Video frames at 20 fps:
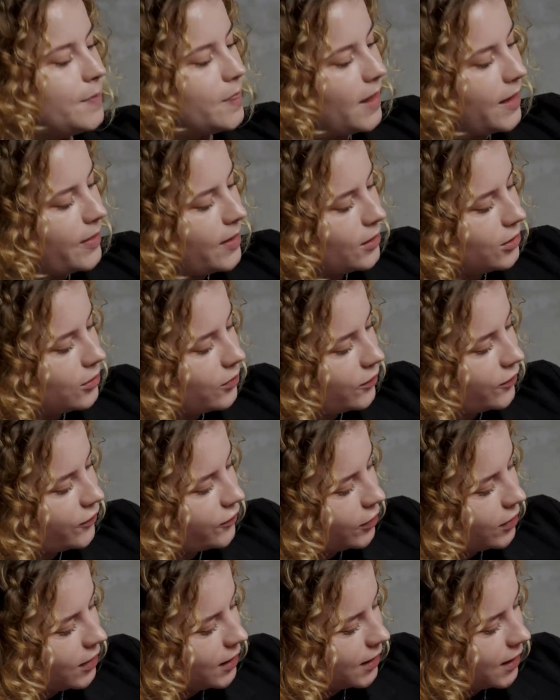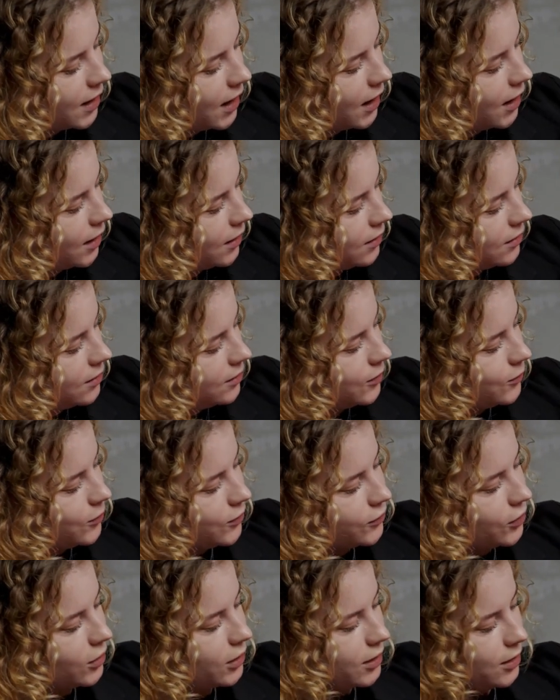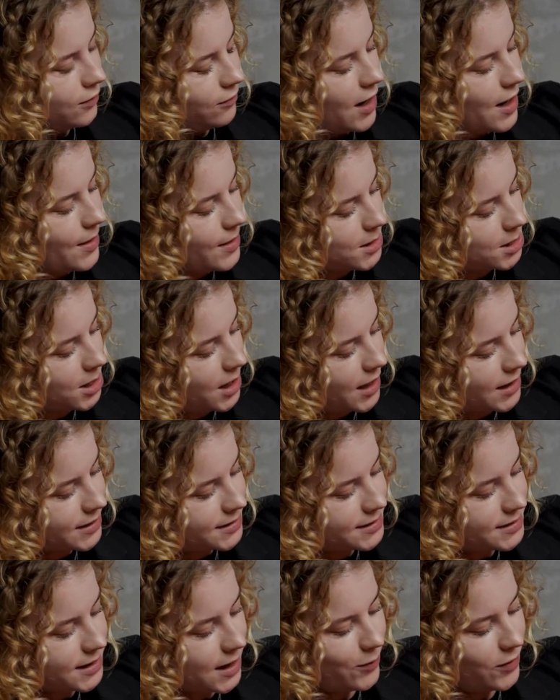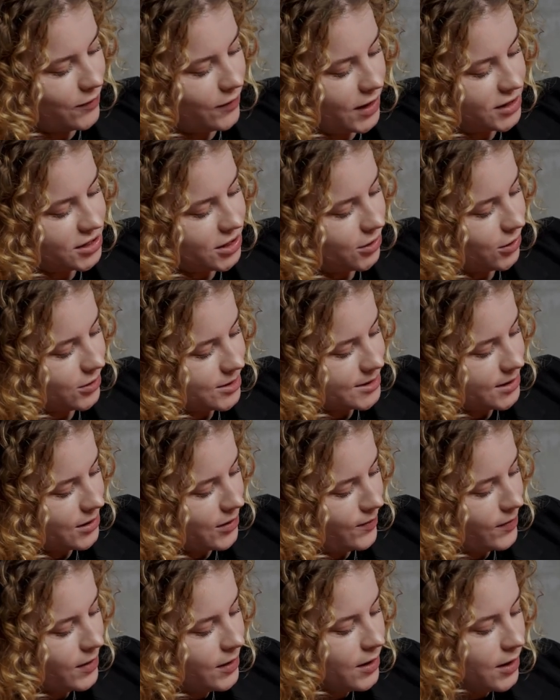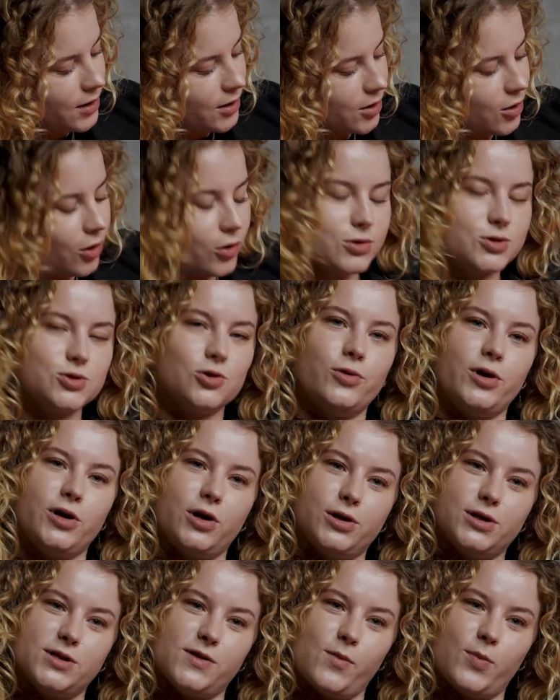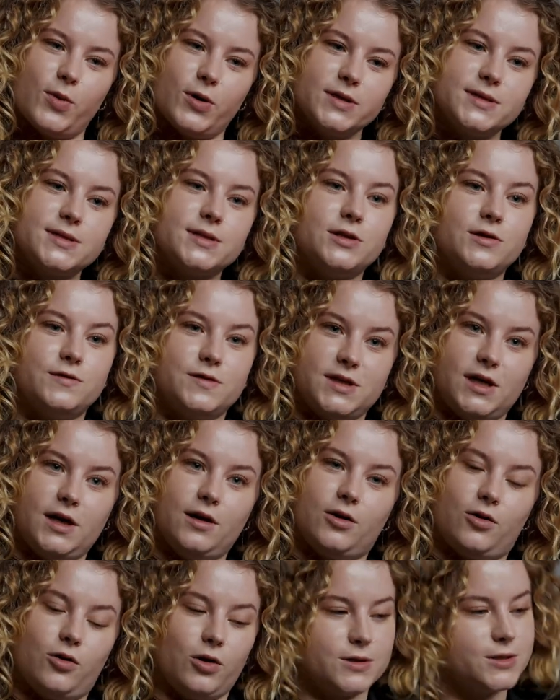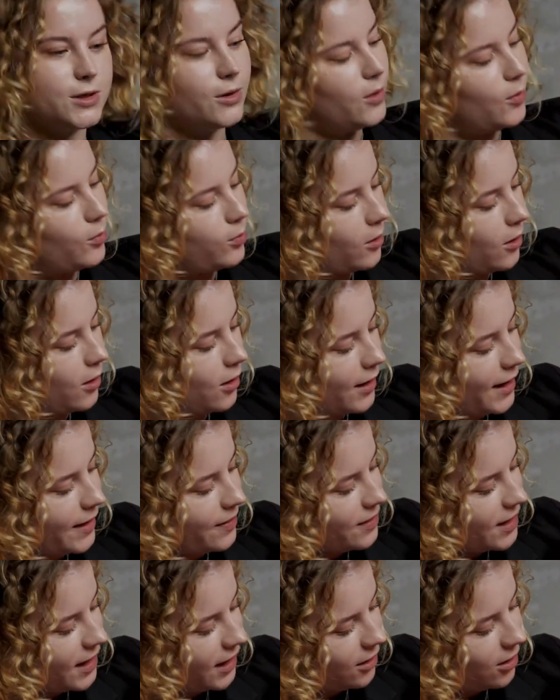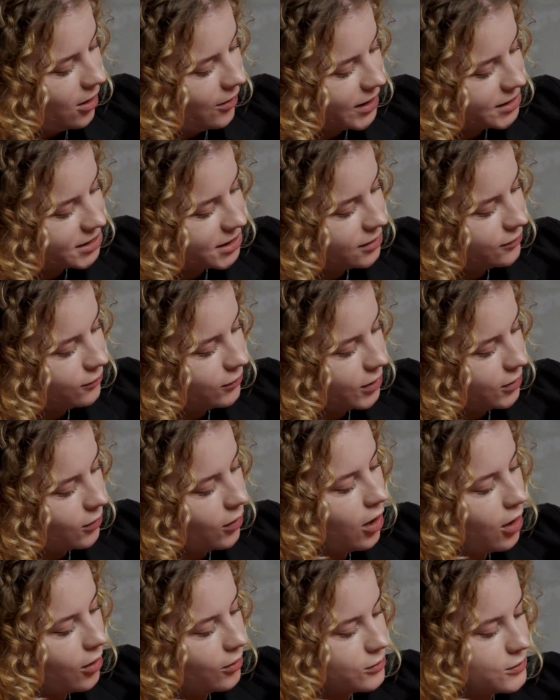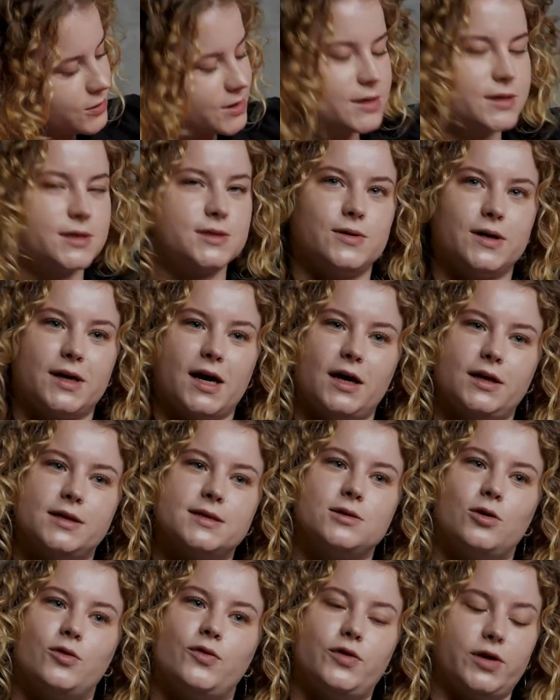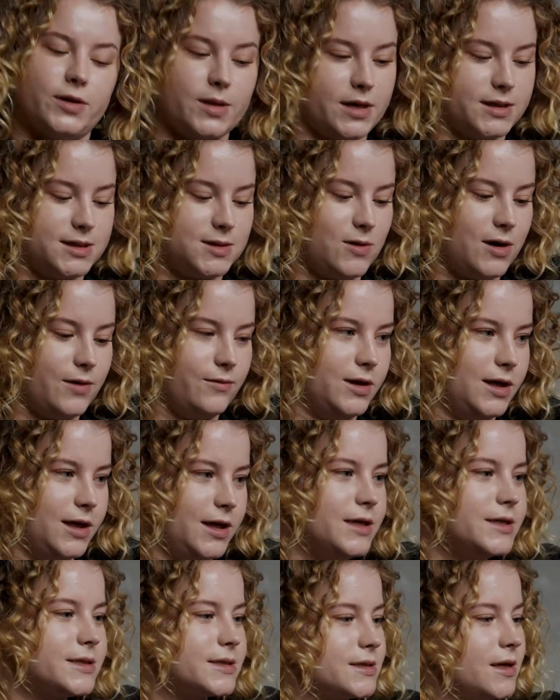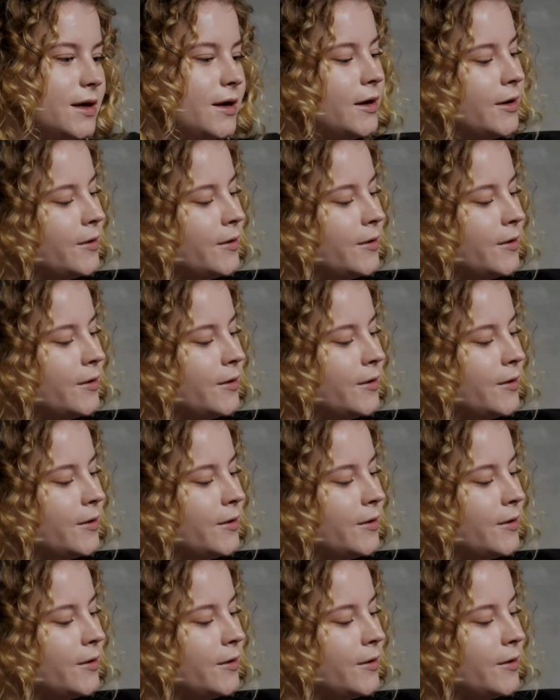And then on the front again, we've got it around the chest, and we've actually got some contouring under the bust that you've seen across on the bra, and they are actually real holes. So again, it's offering that sweat release.